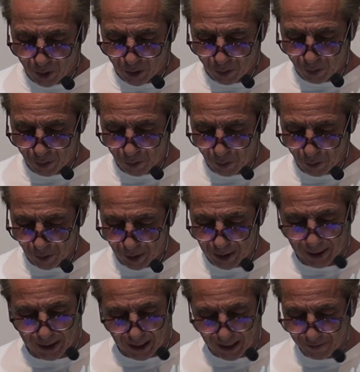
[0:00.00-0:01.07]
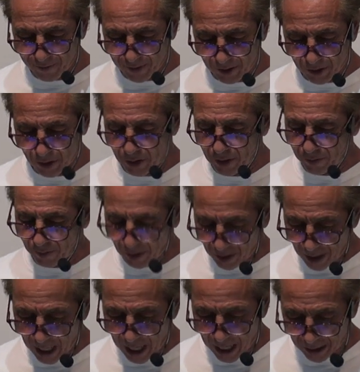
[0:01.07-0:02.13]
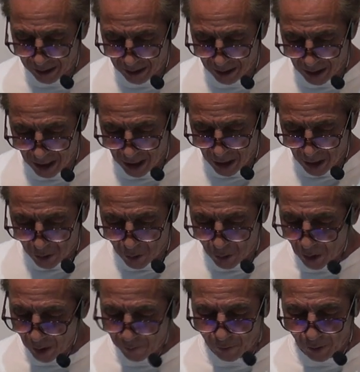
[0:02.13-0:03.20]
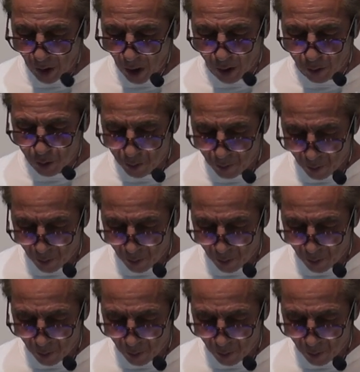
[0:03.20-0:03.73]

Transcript: year of the Lord, and the day of vengeance of our God. To comfort all who